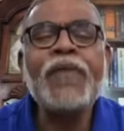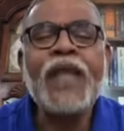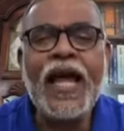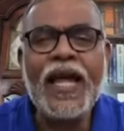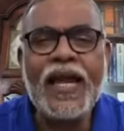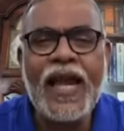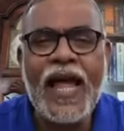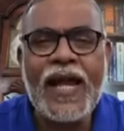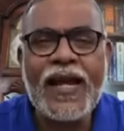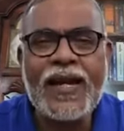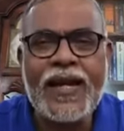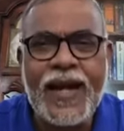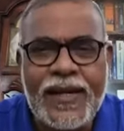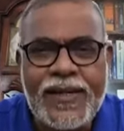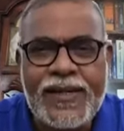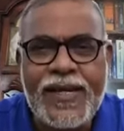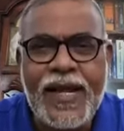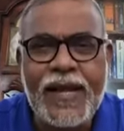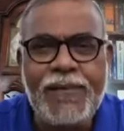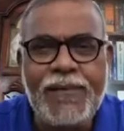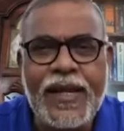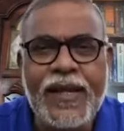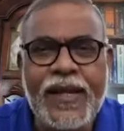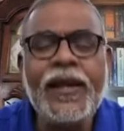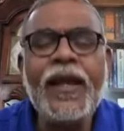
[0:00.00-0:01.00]
and I
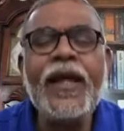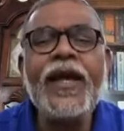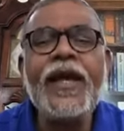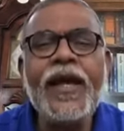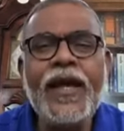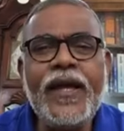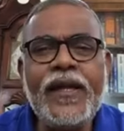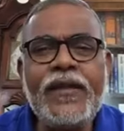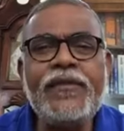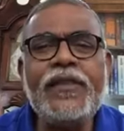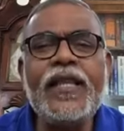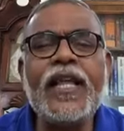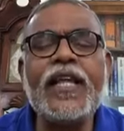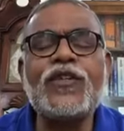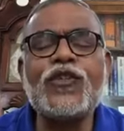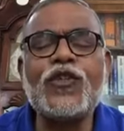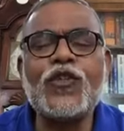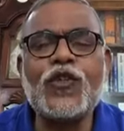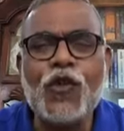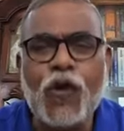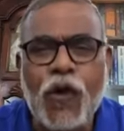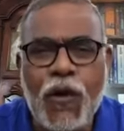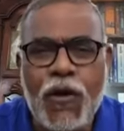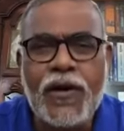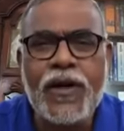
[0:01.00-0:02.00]
condemn it in the
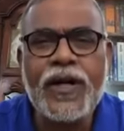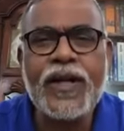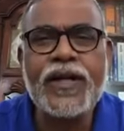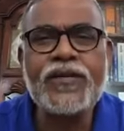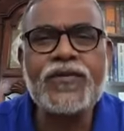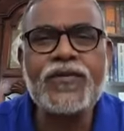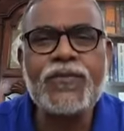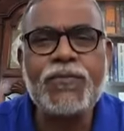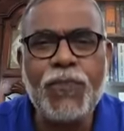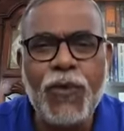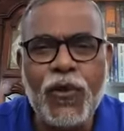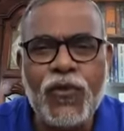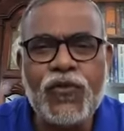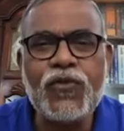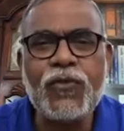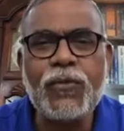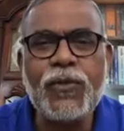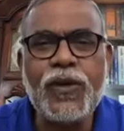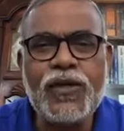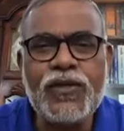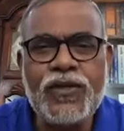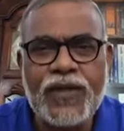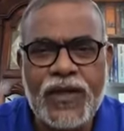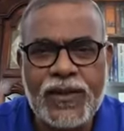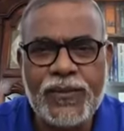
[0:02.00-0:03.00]
strongest
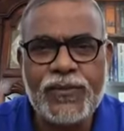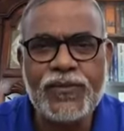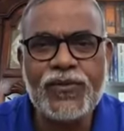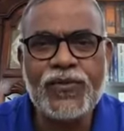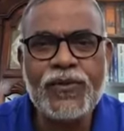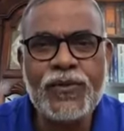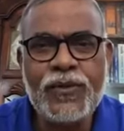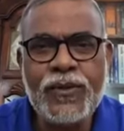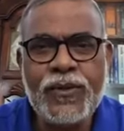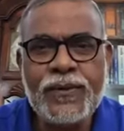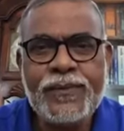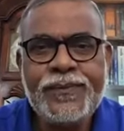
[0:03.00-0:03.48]
possible terms.